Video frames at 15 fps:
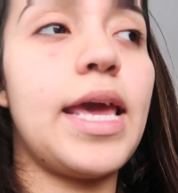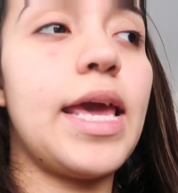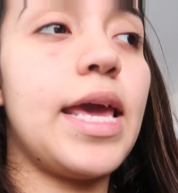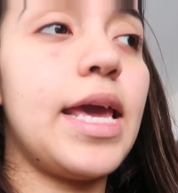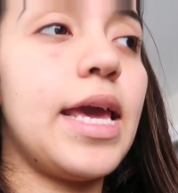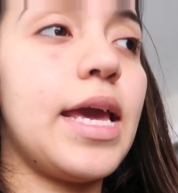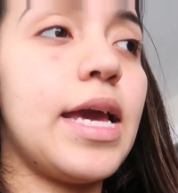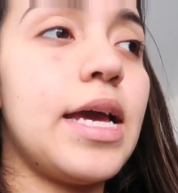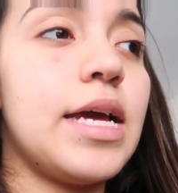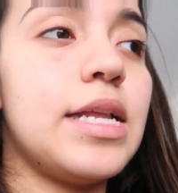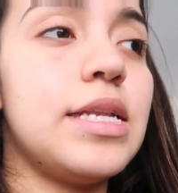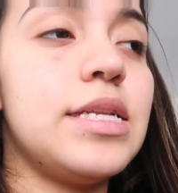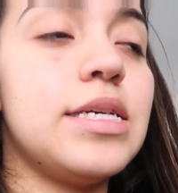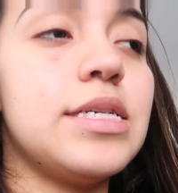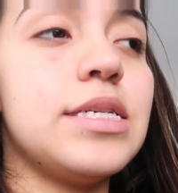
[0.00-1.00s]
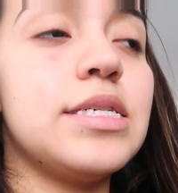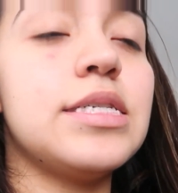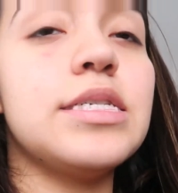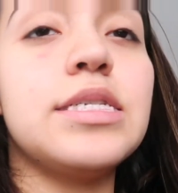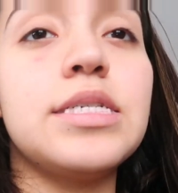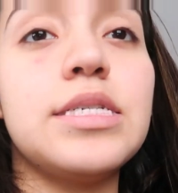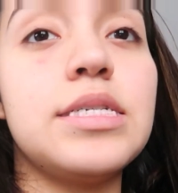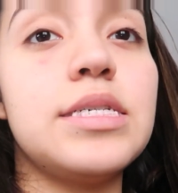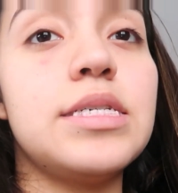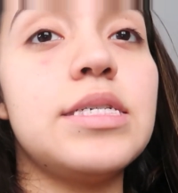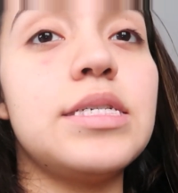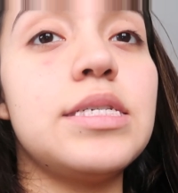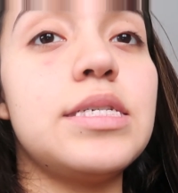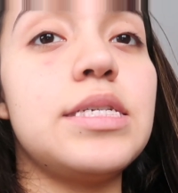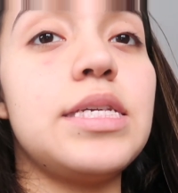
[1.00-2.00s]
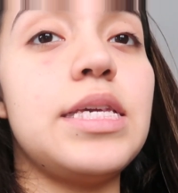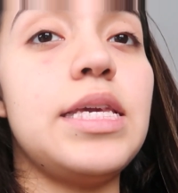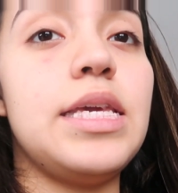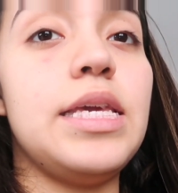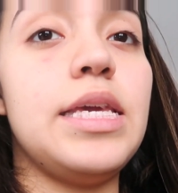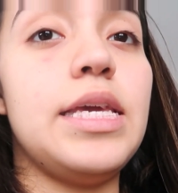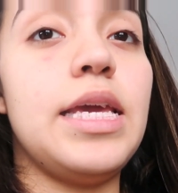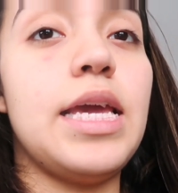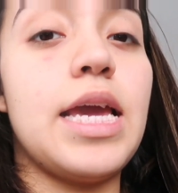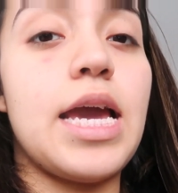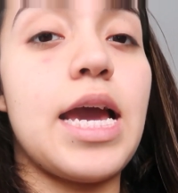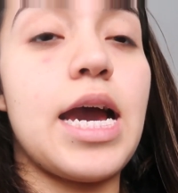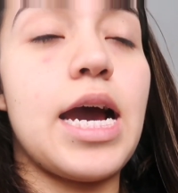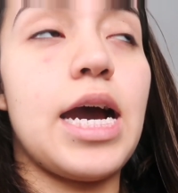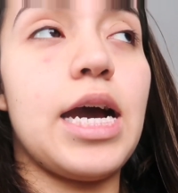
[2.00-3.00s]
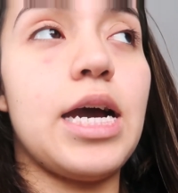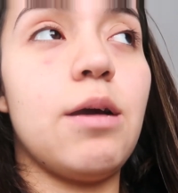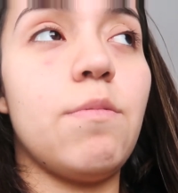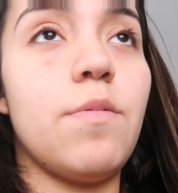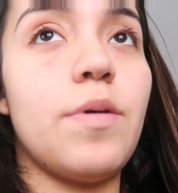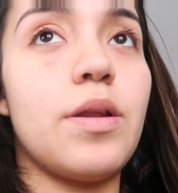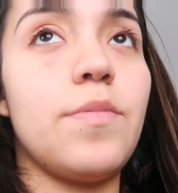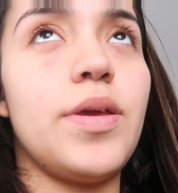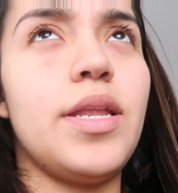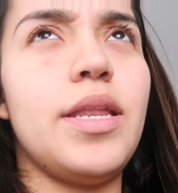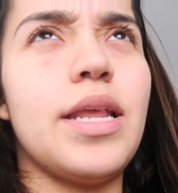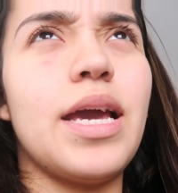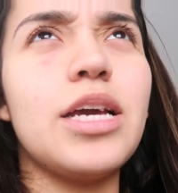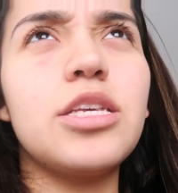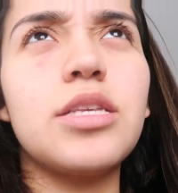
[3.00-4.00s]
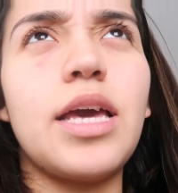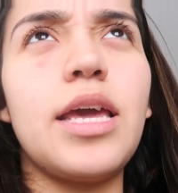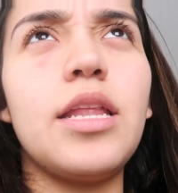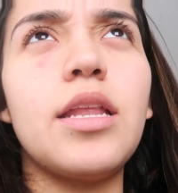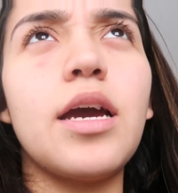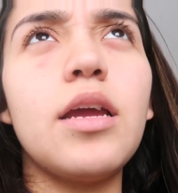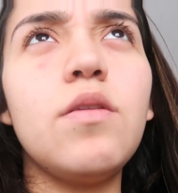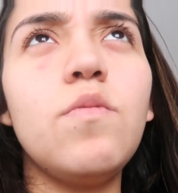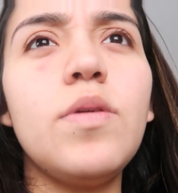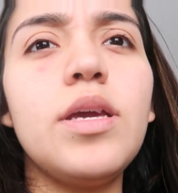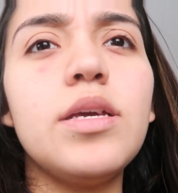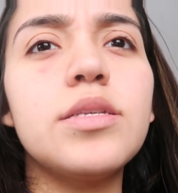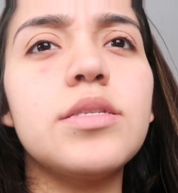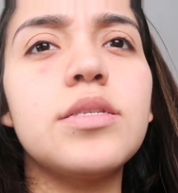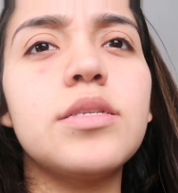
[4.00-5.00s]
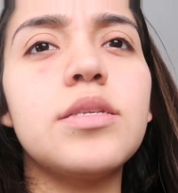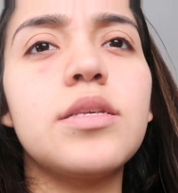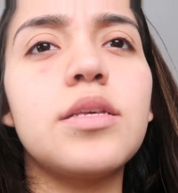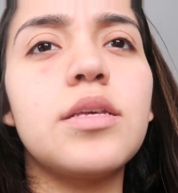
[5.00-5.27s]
And I'm about to be nine weeks